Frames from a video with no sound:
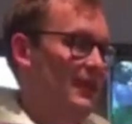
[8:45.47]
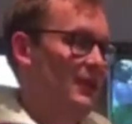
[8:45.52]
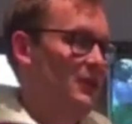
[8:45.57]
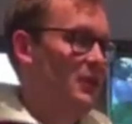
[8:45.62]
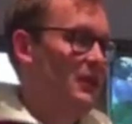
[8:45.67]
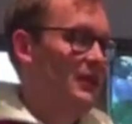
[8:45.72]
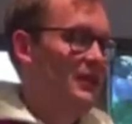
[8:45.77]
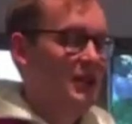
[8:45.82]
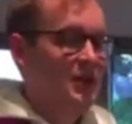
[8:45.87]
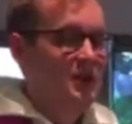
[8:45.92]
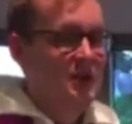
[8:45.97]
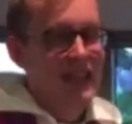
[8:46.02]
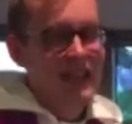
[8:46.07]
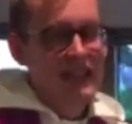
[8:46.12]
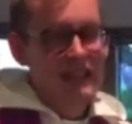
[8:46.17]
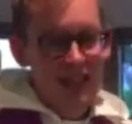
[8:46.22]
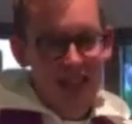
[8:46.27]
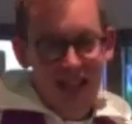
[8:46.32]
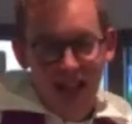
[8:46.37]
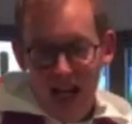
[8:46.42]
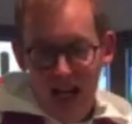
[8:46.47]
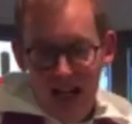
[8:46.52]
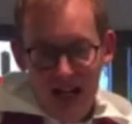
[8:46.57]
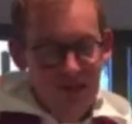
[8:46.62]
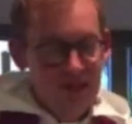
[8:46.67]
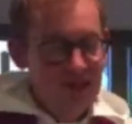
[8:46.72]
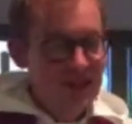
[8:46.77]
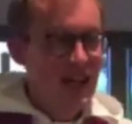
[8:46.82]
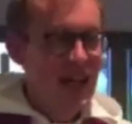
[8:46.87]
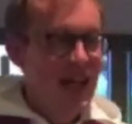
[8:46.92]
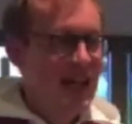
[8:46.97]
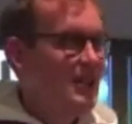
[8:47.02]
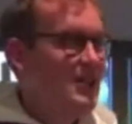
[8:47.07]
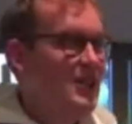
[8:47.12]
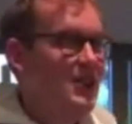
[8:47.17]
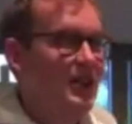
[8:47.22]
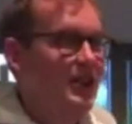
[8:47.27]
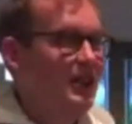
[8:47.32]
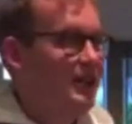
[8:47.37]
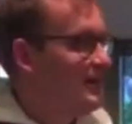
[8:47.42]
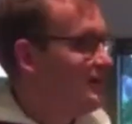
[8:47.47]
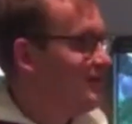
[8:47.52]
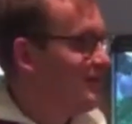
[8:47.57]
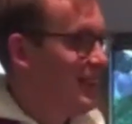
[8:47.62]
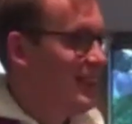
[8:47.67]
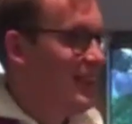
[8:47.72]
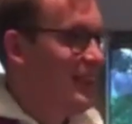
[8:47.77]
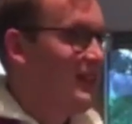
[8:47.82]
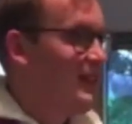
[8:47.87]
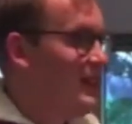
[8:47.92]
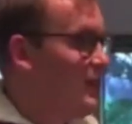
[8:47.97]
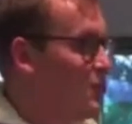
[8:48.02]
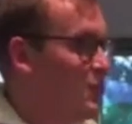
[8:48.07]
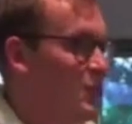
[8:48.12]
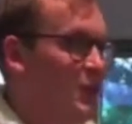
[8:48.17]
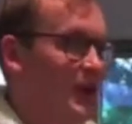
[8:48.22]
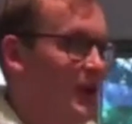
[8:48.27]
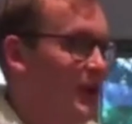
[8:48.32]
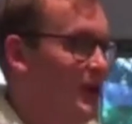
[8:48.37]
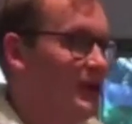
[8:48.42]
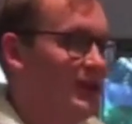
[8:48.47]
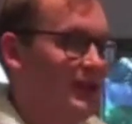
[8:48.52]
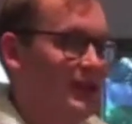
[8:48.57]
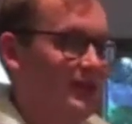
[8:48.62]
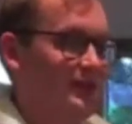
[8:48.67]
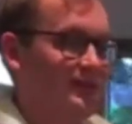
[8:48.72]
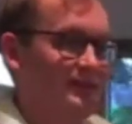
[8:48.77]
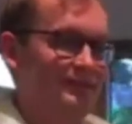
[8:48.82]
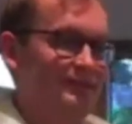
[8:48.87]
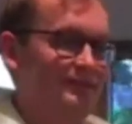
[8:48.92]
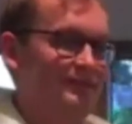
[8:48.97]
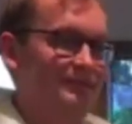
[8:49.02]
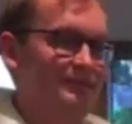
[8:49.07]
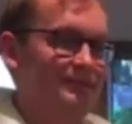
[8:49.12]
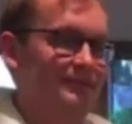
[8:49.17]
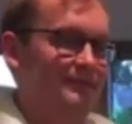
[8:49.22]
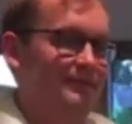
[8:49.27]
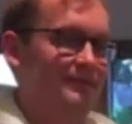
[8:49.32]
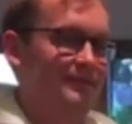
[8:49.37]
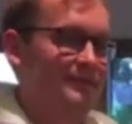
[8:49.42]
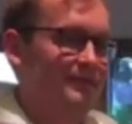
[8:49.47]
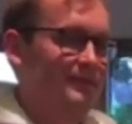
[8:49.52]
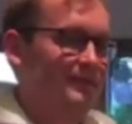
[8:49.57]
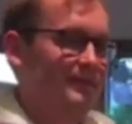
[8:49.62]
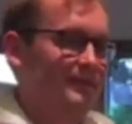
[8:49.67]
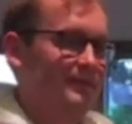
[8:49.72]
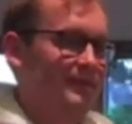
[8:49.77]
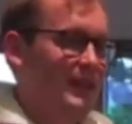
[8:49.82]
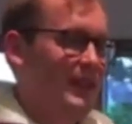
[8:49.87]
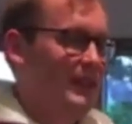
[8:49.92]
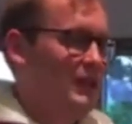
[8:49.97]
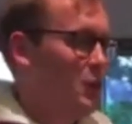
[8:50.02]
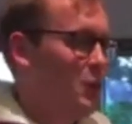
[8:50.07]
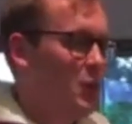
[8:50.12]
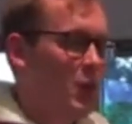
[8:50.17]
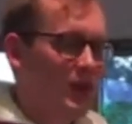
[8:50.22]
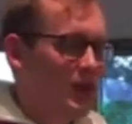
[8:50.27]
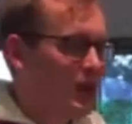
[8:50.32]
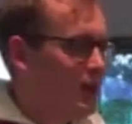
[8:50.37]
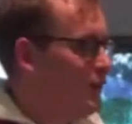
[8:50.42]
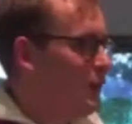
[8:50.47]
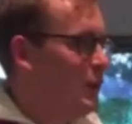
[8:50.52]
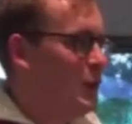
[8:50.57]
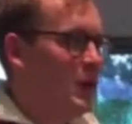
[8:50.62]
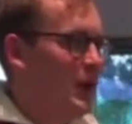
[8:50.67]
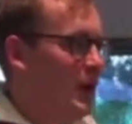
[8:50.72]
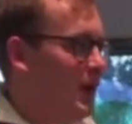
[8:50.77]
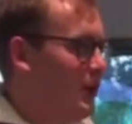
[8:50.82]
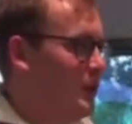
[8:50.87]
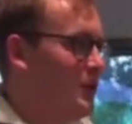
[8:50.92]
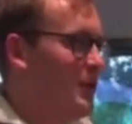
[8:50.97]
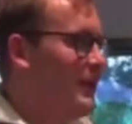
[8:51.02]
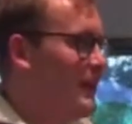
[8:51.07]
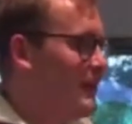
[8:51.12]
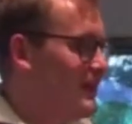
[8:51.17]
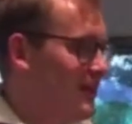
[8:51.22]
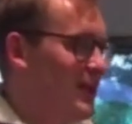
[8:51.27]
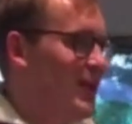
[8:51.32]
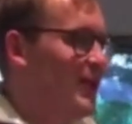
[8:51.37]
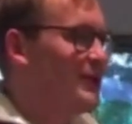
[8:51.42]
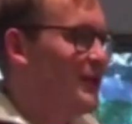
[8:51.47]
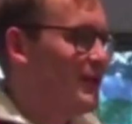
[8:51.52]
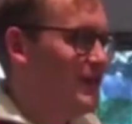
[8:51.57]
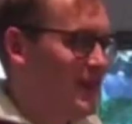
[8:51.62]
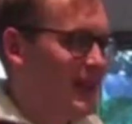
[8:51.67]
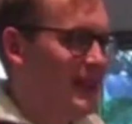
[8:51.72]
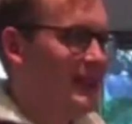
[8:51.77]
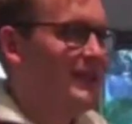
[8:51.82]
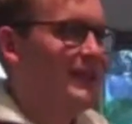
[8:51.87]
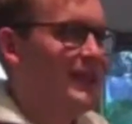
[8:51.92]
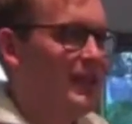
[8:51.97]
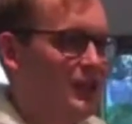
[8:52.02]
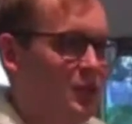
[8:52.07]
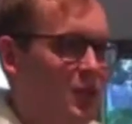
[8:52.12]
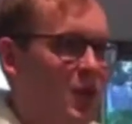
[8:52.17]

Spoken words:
We do need to kind of say, look, this world is a wonderful world, but there's lots of things in this